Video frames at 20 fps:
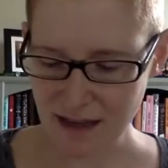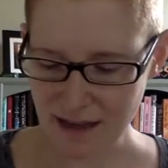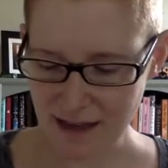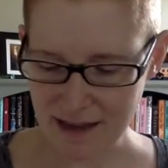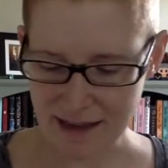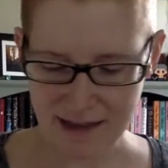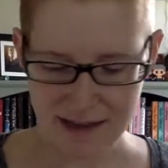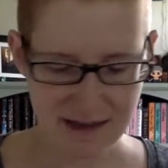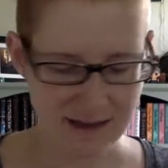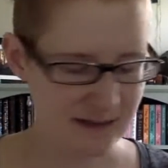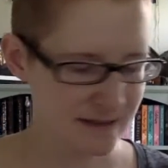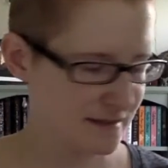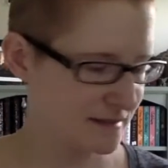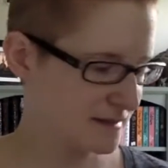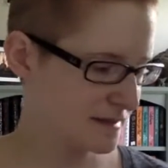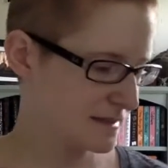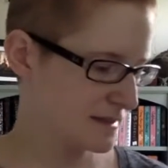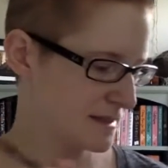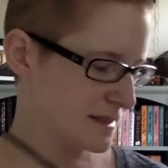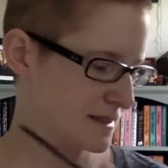
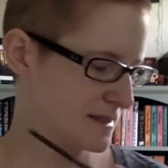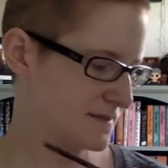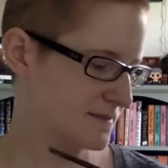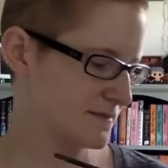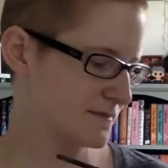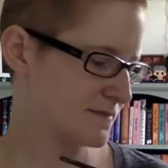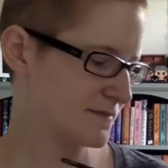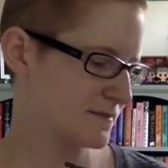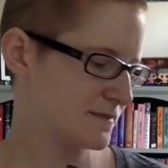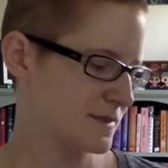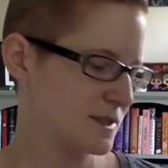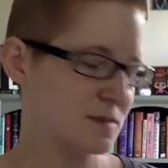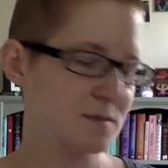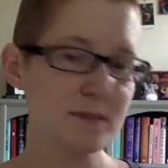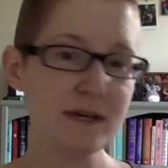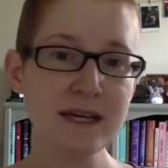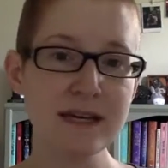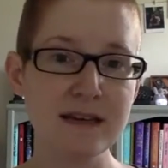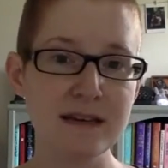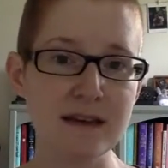And
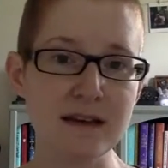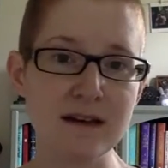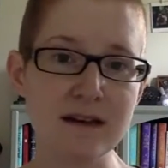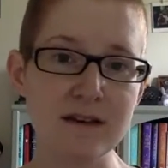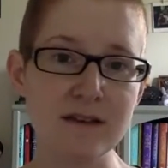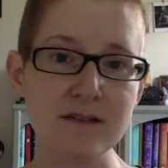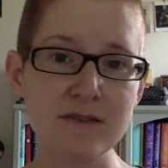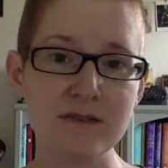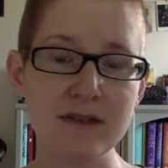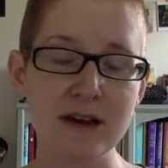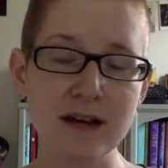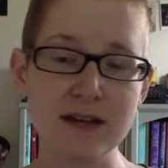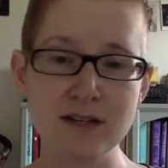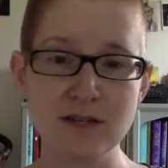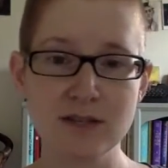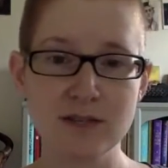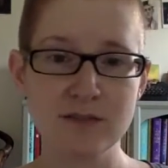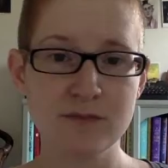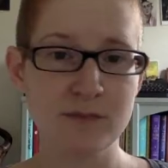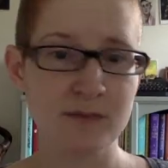speaking of, I should
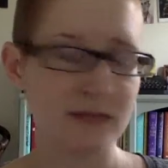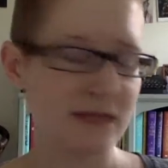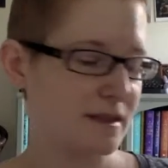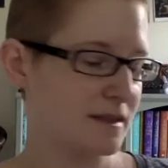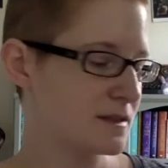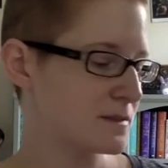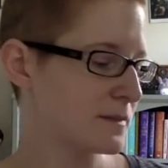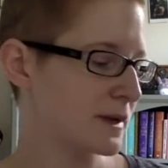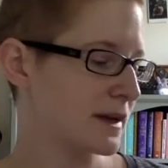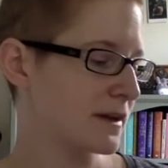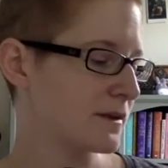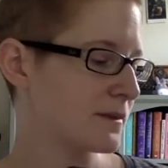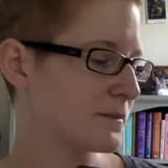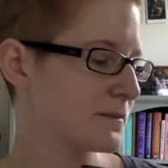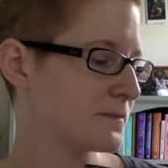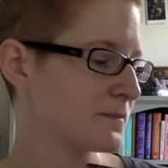have planned this better.